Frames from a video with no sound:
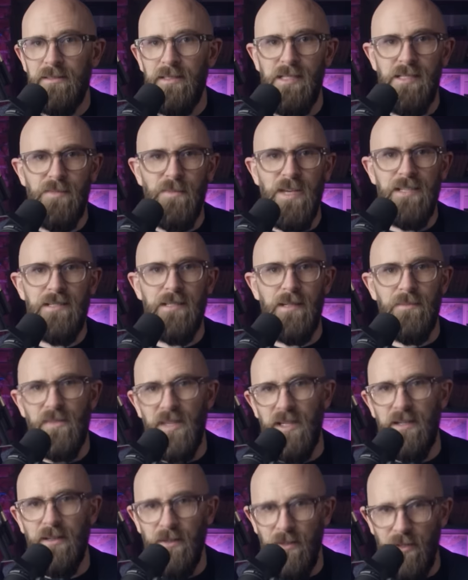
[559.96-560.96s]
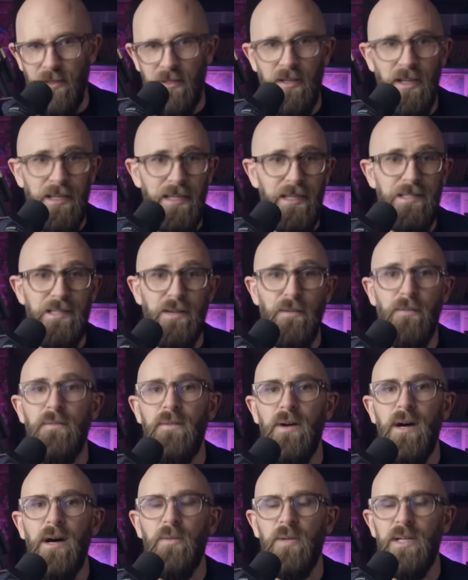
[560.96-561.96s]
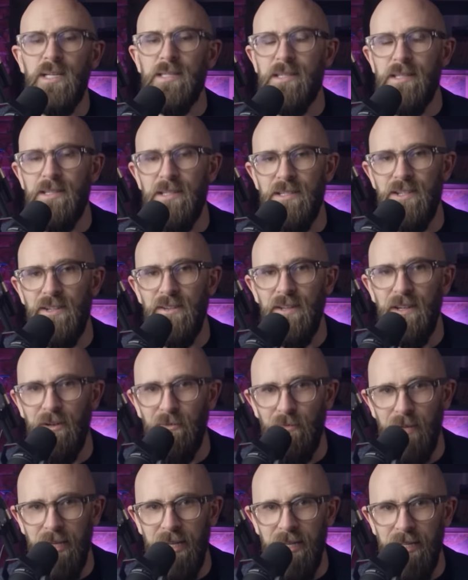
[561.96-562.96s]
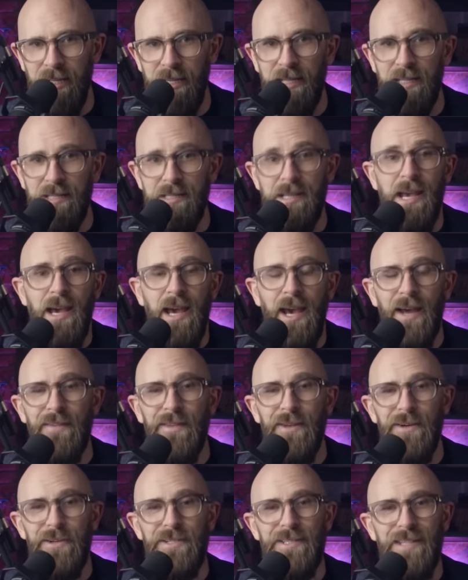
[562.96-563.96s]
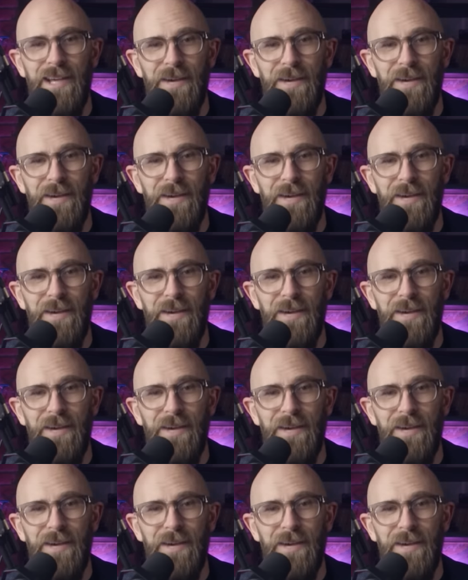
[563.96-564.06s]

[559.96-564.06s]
This makes something look like it's in far worse condition than it really is, and those